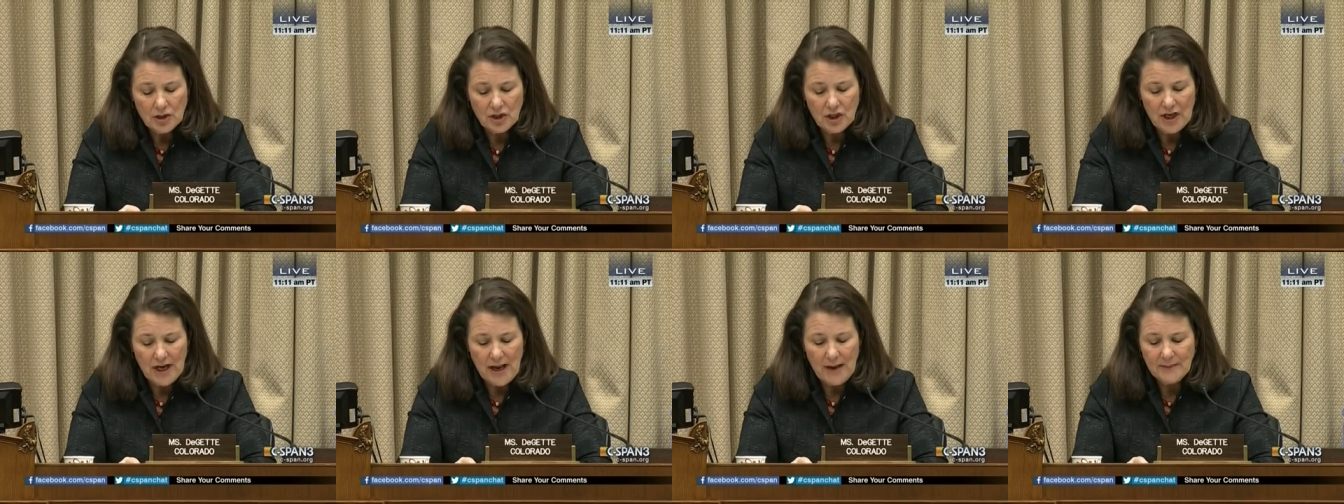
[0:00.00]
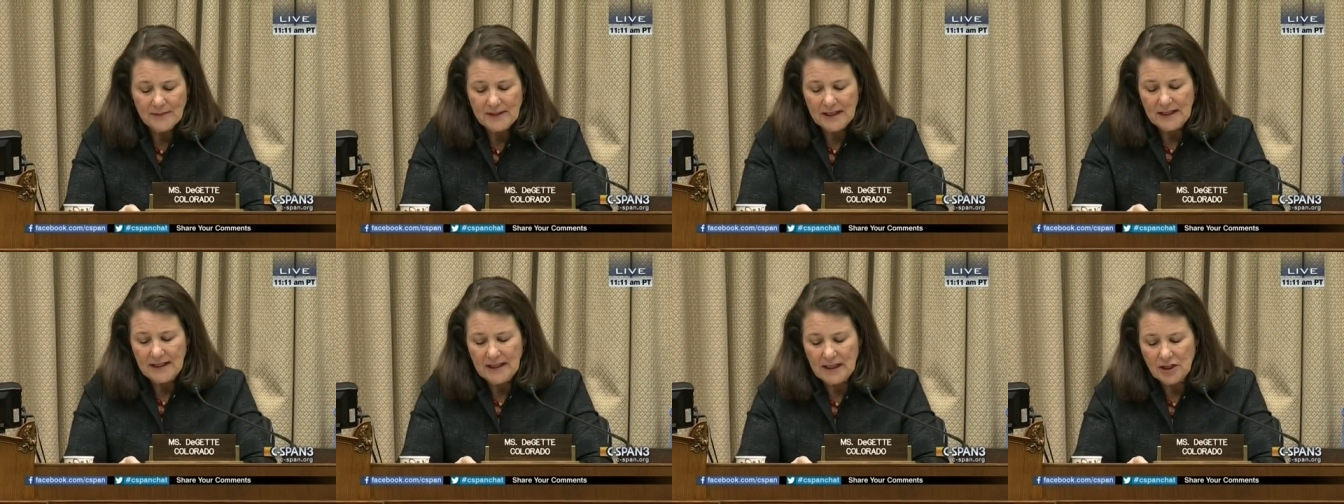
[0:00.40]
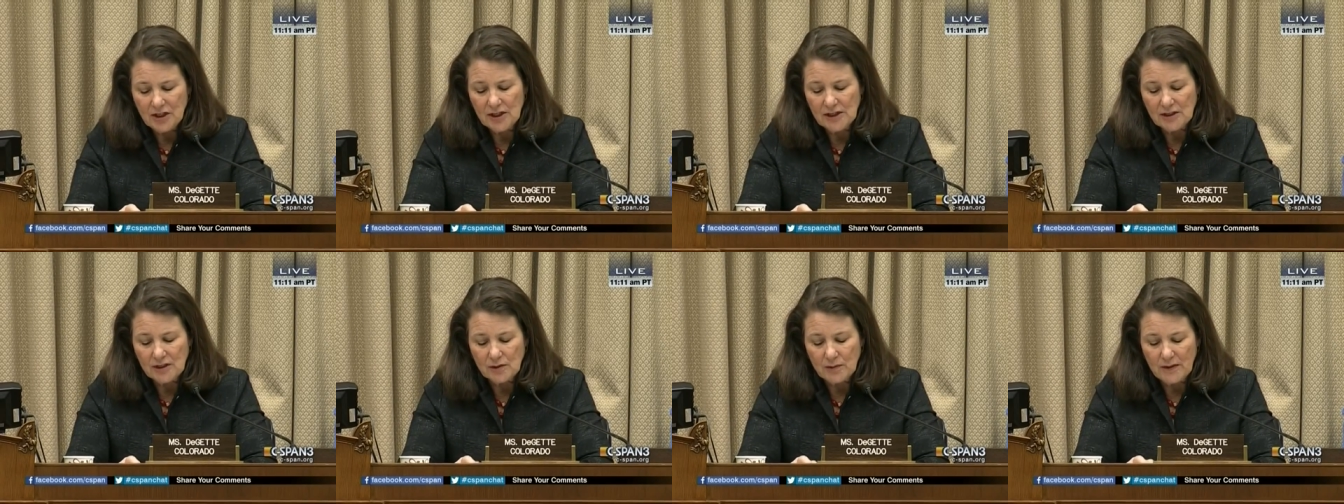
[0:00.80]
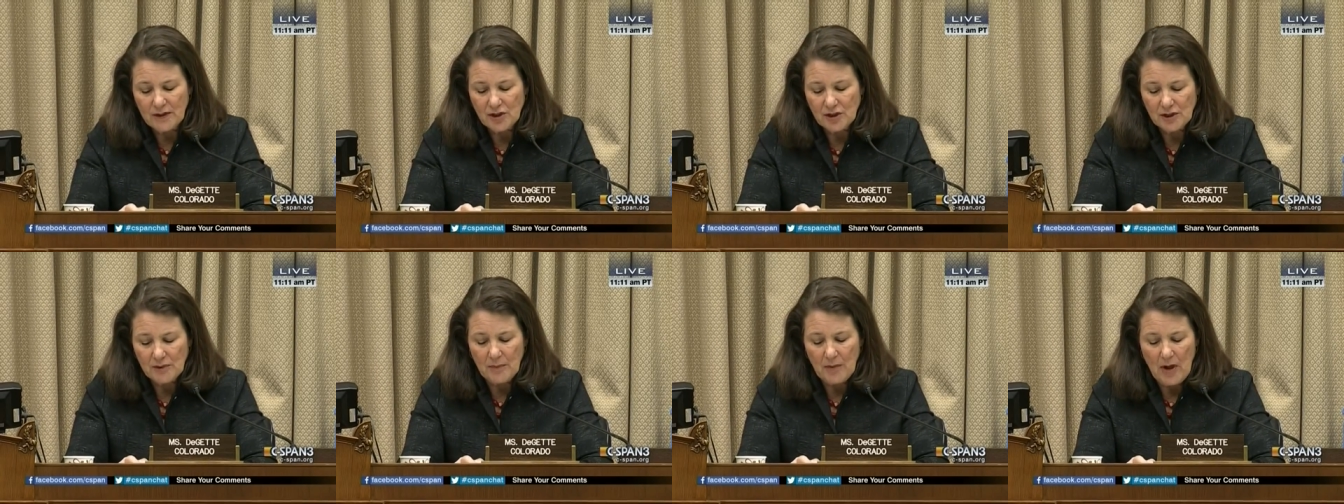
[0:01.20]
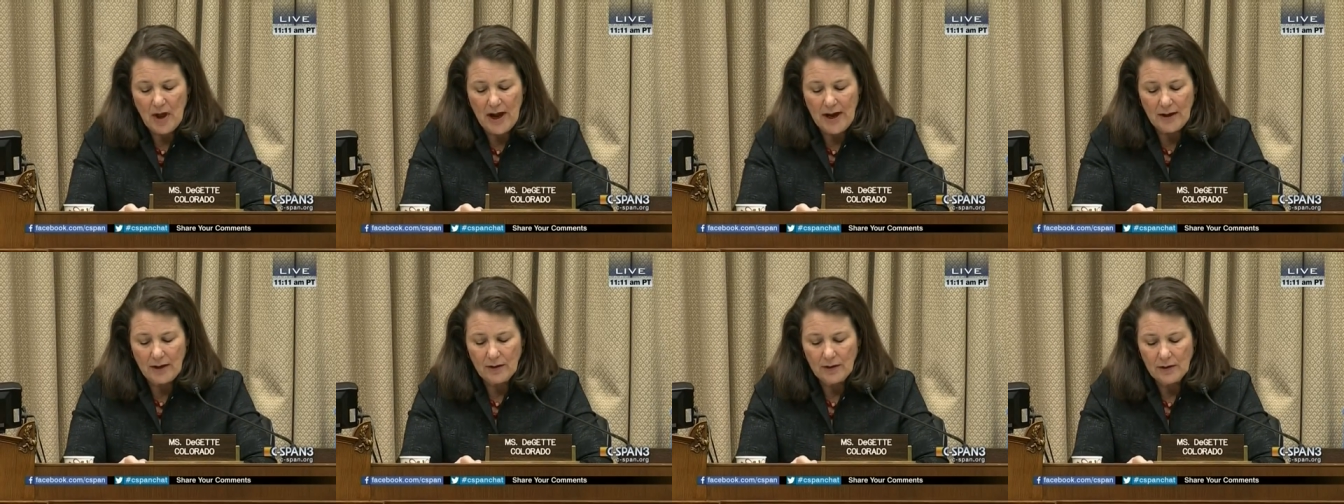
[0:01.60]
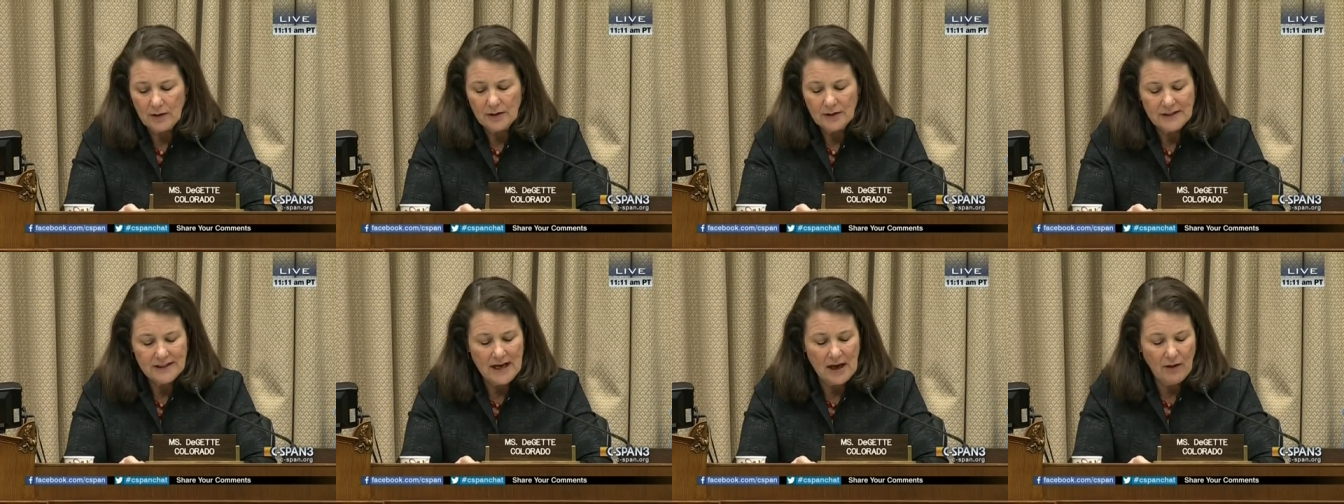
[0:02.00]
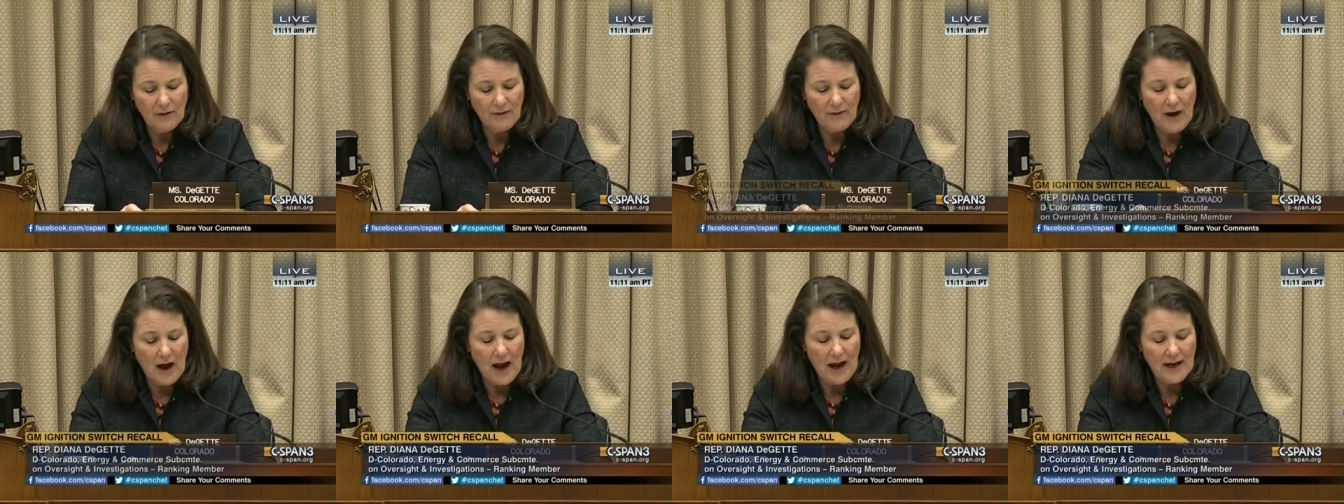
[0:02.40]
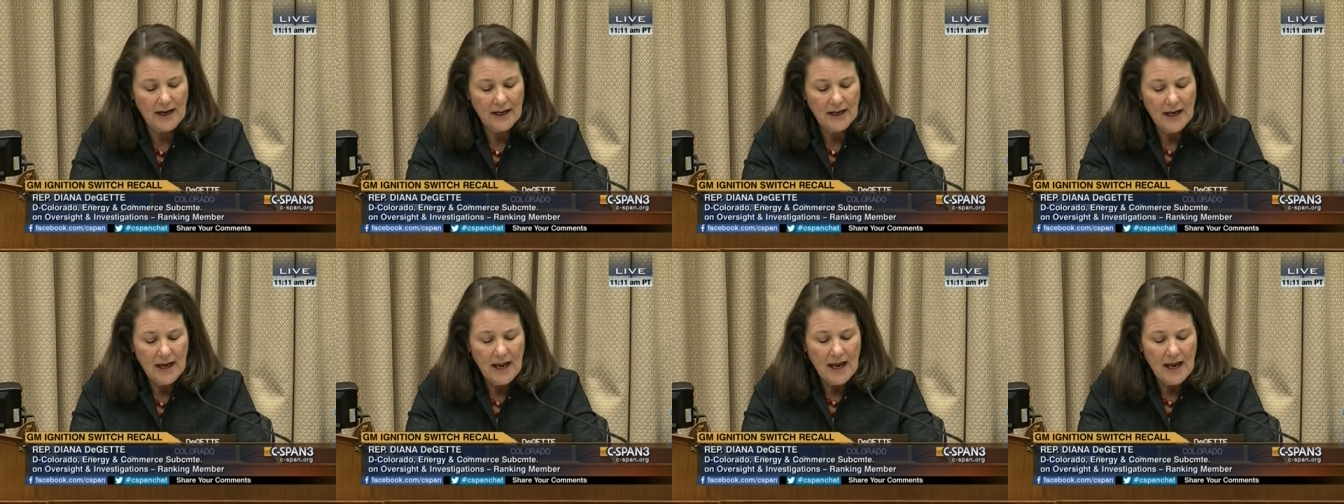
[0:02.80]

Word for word: GM's ignition switch supplier, Delphi,